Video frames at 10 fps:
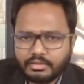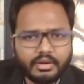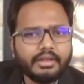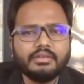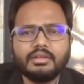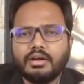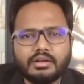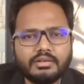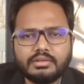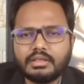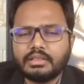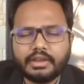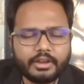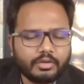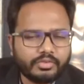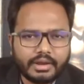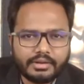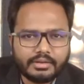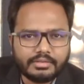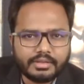right? Till the date of your
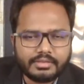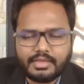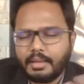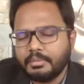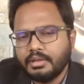entrance exam.